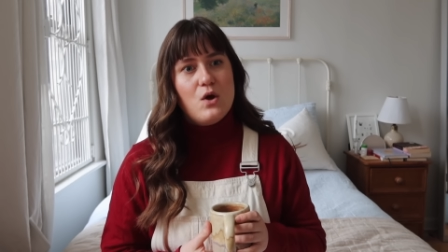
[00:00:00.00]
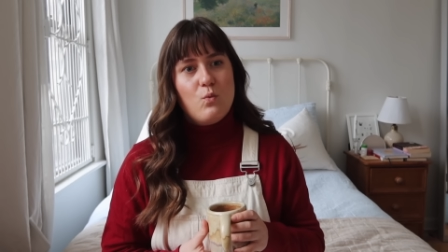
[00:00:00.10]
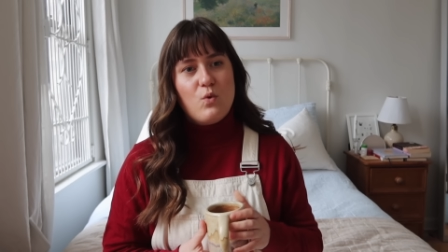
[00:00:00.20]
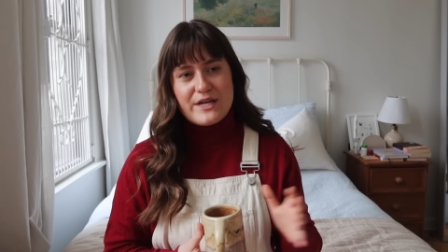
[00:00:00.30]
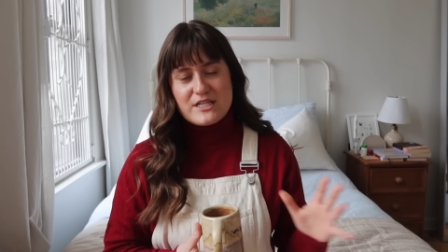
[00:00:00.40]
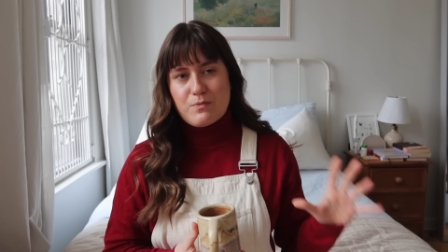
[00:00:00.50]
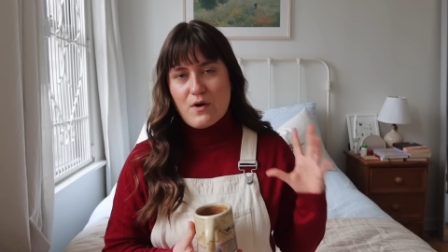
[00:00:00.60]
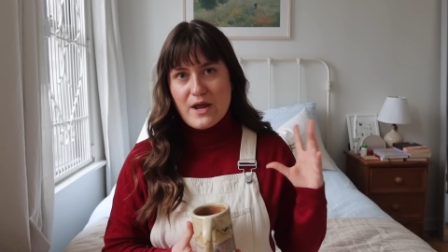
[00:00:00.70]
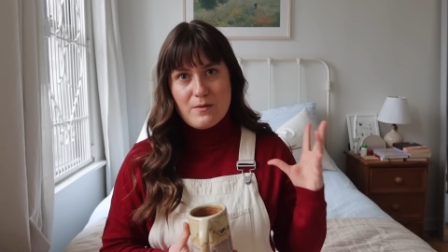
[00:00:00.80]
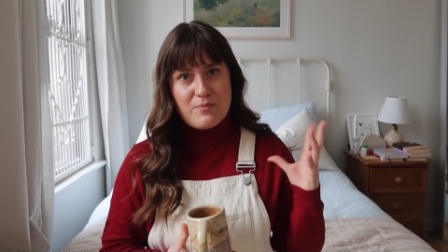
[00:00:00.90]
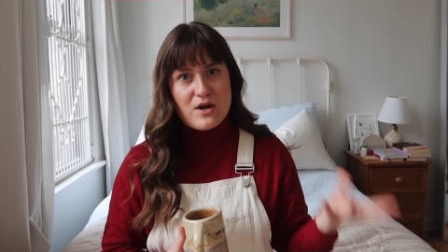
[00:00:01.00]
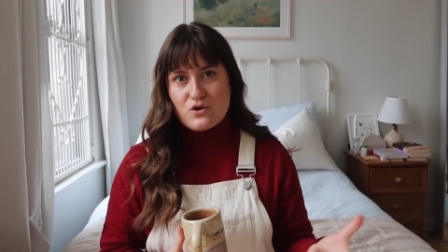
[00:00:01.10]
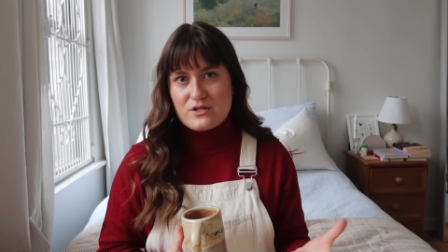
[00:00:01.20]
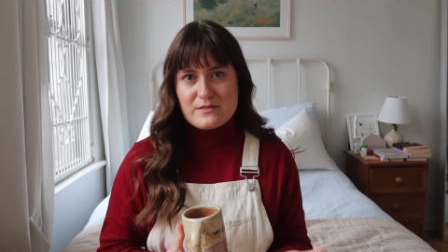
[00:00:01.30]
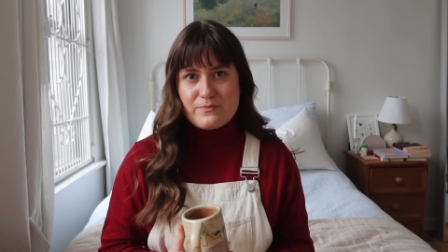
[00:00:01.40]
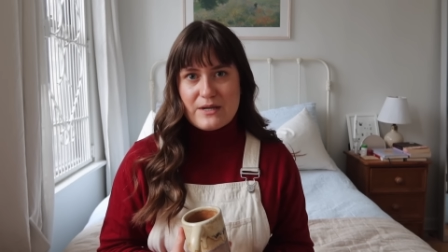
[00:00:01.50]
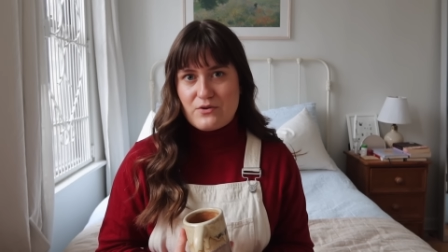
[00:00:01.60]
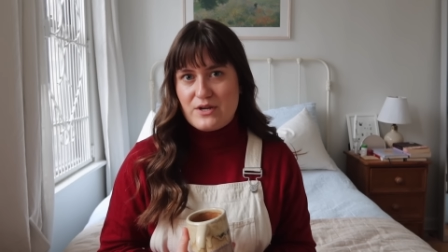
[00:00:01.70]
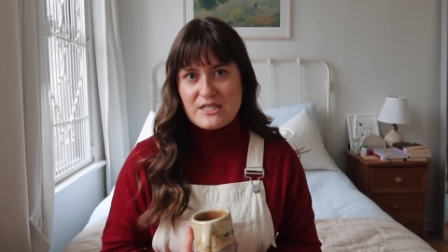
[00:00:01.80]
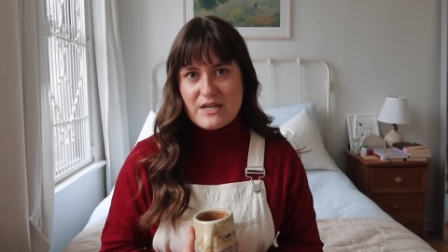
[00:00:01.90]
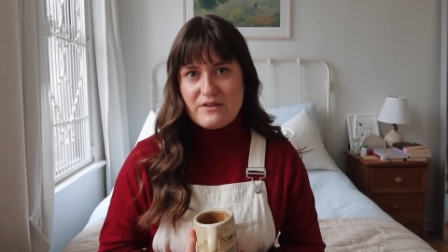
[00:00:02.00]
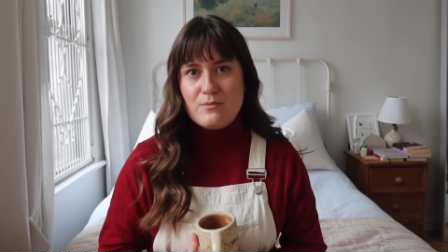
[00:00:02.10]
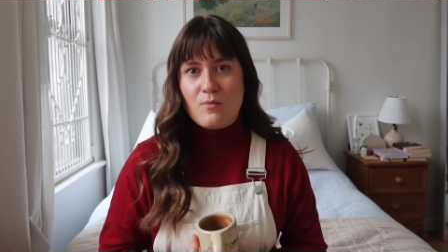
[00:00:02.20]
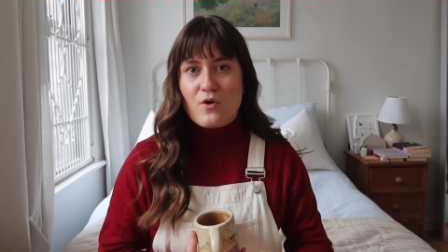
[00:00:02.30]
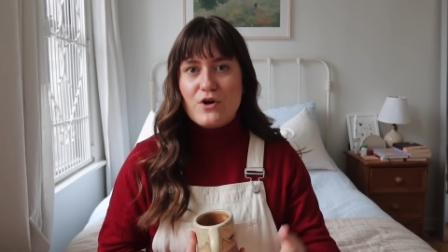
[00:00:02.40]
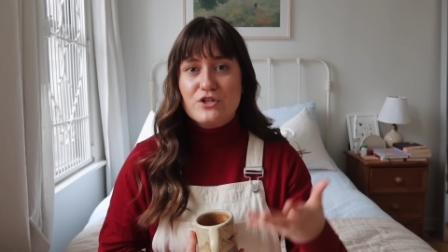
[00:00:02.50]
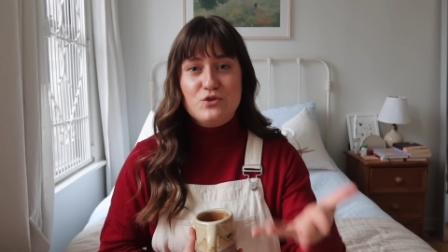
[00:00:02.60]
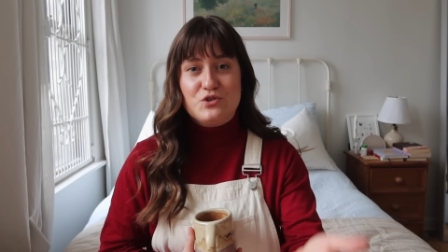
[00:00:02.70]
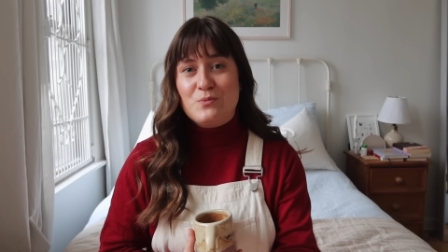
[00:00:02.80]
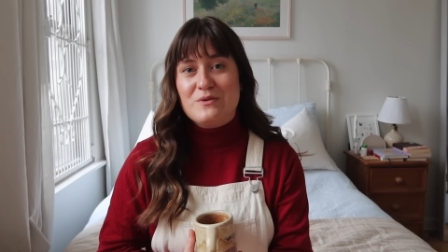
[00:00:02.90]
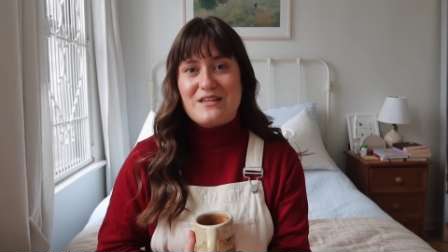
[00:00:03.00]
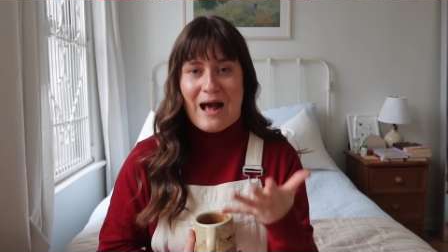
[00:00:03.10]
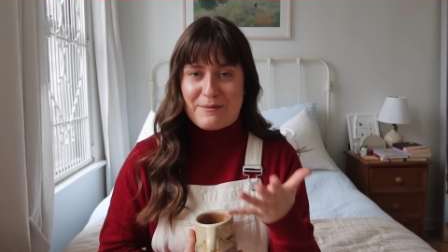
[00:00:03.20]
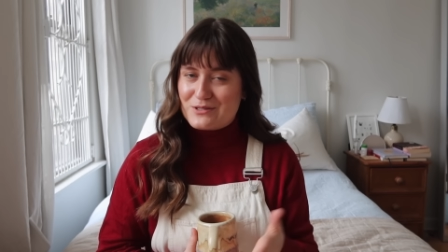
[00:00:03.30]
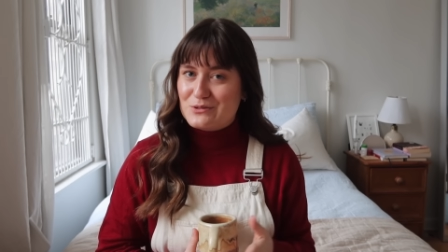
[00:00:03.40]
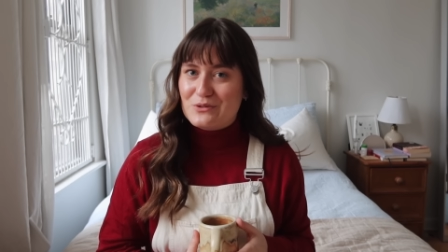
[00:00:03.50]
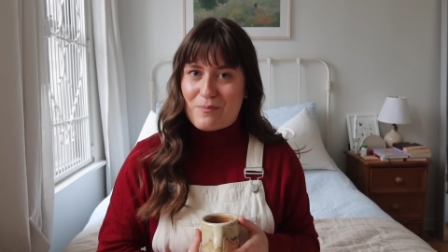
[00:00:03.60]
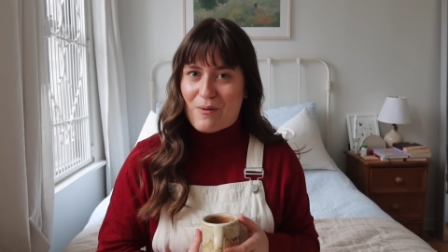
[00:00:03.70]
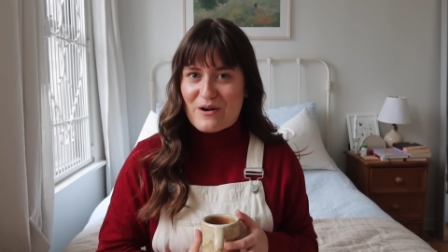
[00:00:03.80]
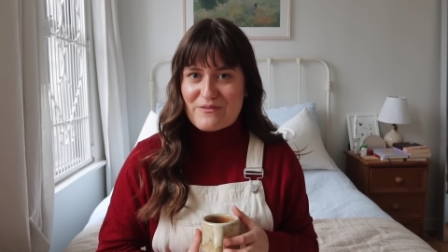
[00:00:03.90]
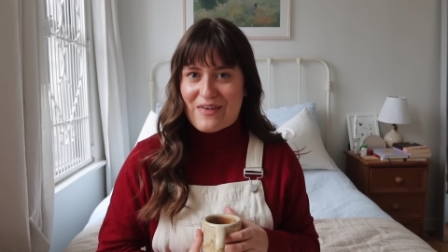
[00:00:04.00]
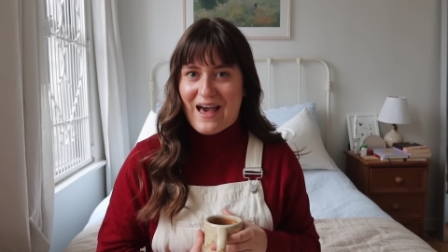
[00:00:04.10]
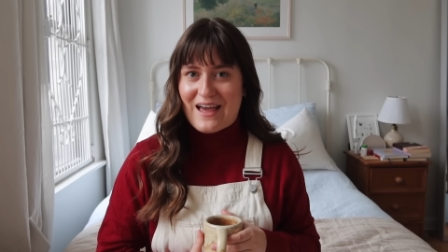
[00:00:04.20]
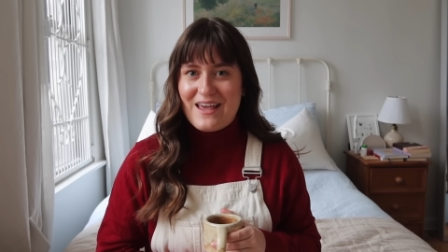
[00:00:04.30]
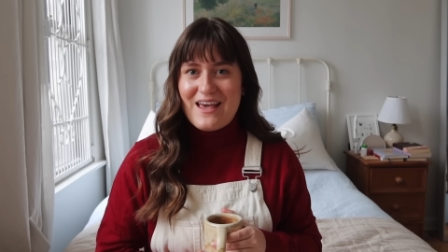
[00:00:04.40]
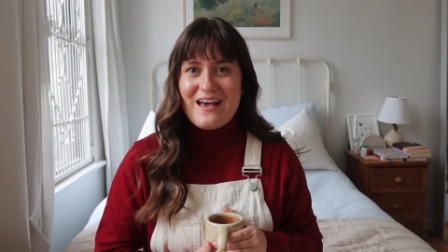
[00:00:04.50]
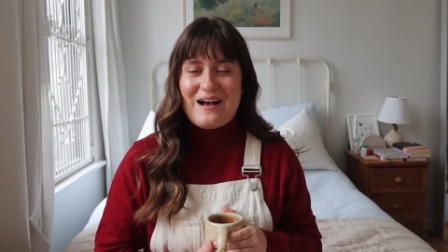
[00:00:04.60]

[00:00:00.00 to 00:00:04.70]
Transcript: wanting to pri prioritize my creativity more, YouTube is absolutely a part of that.